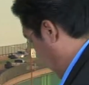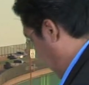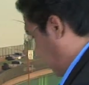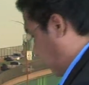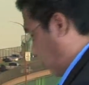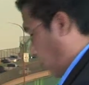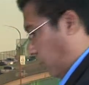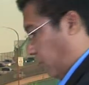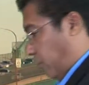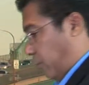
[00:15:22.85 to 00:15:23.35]

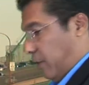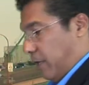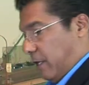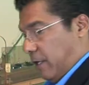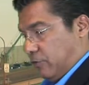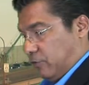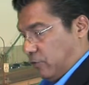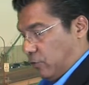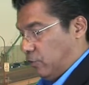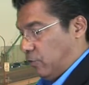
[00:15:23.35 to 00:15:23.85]
So
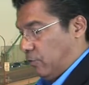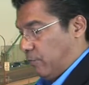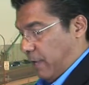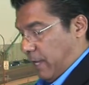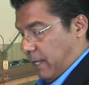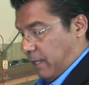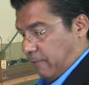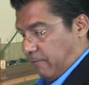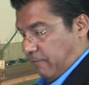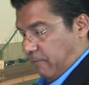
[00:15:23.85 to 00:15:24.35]
so you
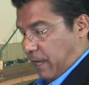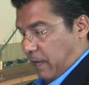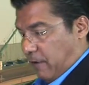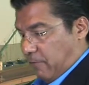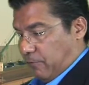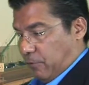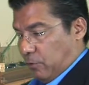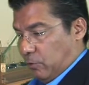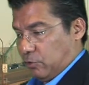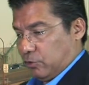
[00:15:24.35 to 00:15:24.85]
make
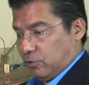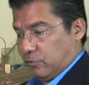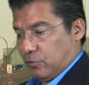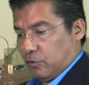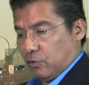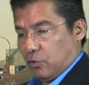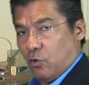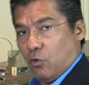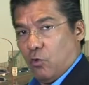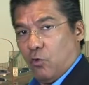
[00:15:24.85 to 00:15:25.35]
file folders for
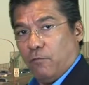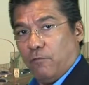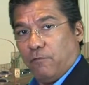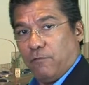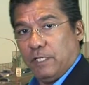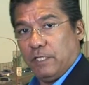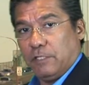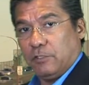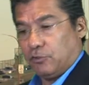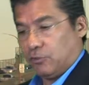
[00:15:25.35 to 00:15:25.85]
your whole
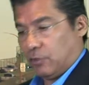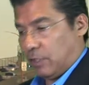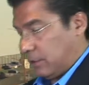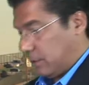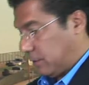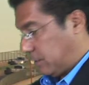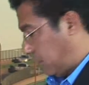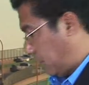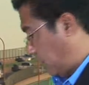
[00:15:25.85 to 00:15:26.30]
fleet of trucks,